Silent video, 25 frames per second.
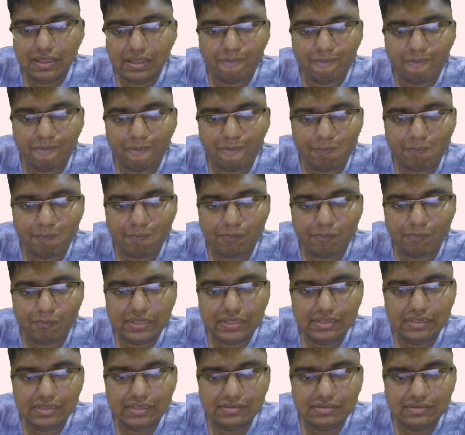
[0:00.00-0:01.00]
this
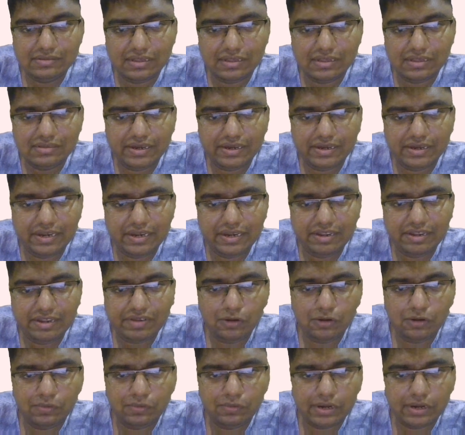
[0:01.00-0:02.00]
is the defective
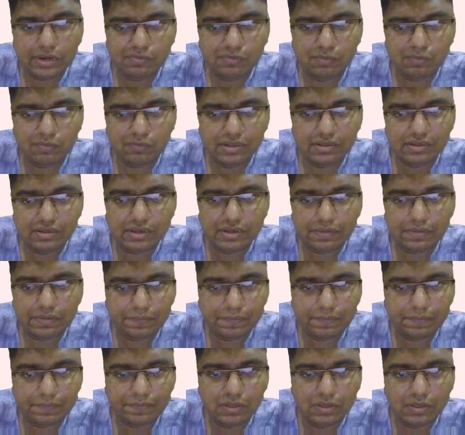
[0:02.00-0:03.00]
transposase gene,
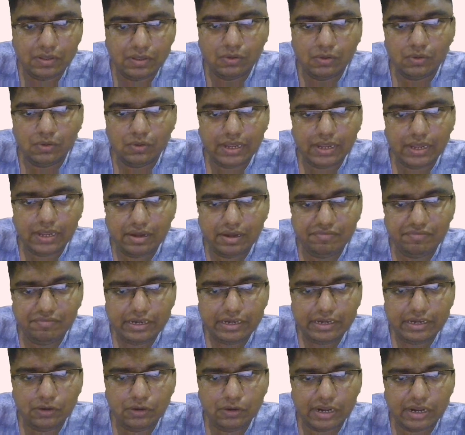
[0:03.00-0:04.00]
okay, defective
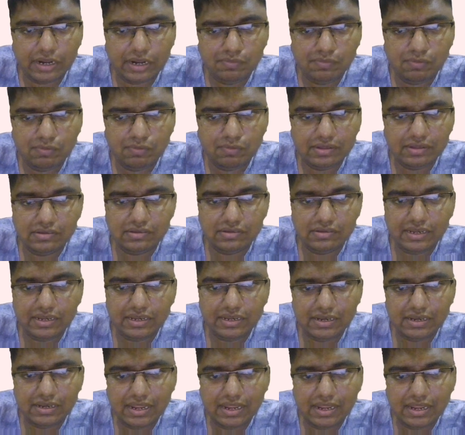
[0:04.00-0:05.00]
transposase gene,
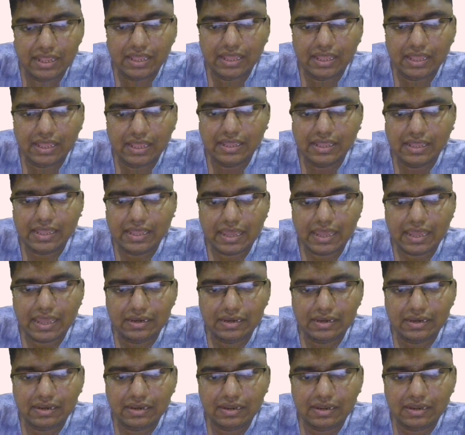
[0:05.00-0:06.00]
and here are
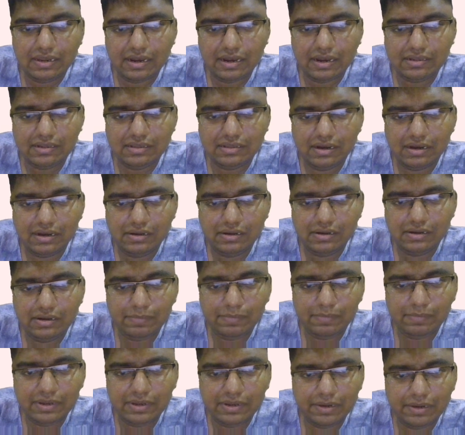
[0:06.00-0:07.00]
the terminal
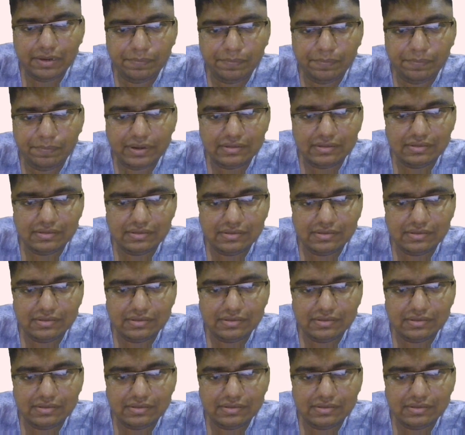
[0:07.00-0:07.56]
repeats. See, these are the